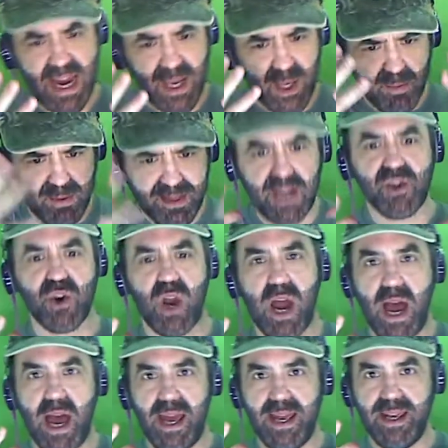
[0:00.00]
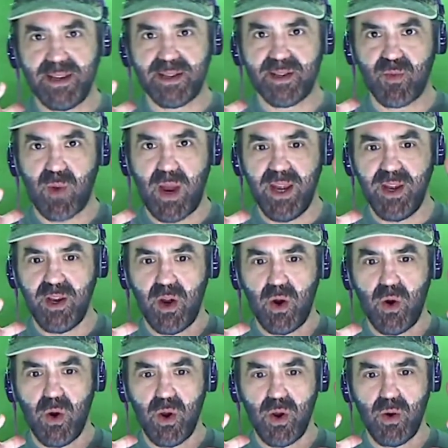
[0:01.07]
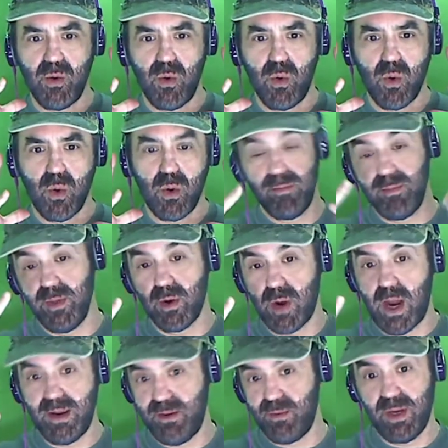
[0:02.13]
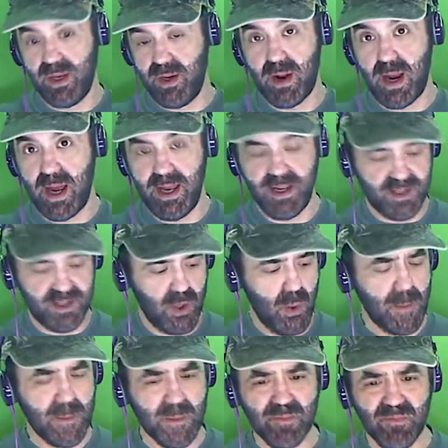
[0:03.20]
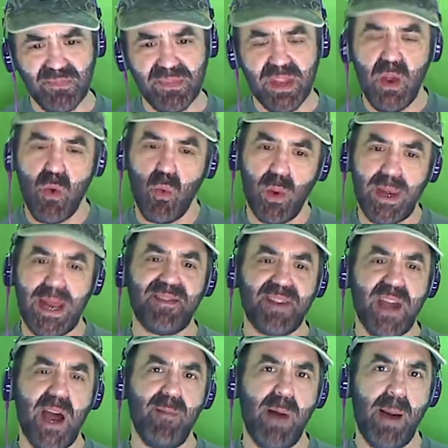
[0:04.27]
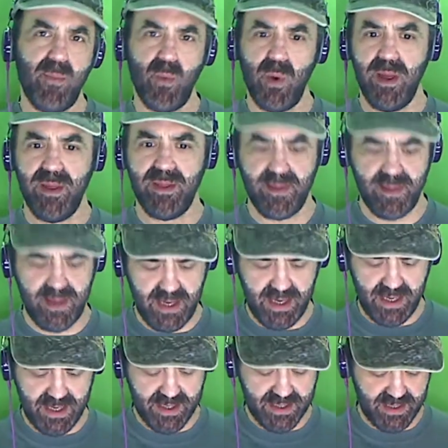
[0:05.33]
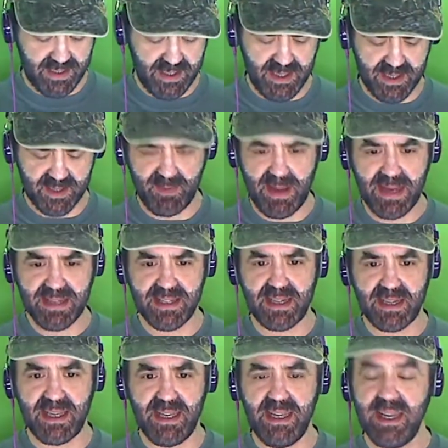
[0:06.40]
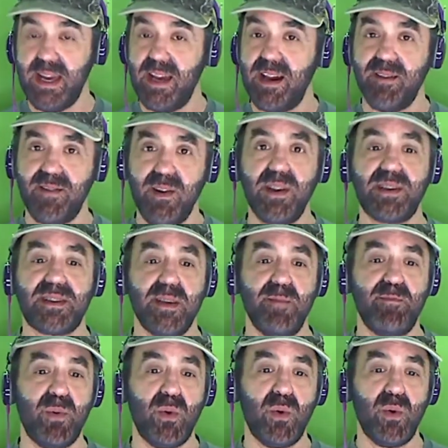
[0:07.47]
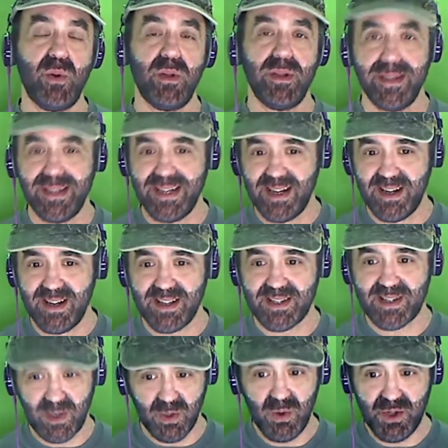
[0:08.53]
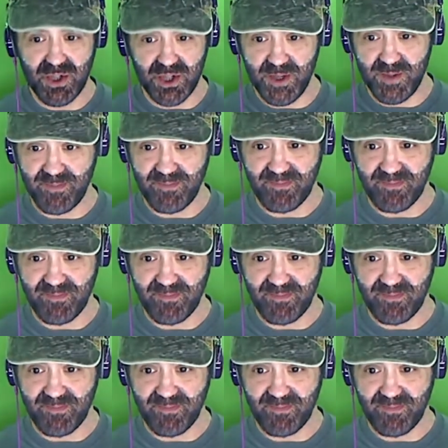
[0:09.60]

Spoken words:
going to protect your eyes, right? Or your eyes. So what I've come up with is basically a very simple solution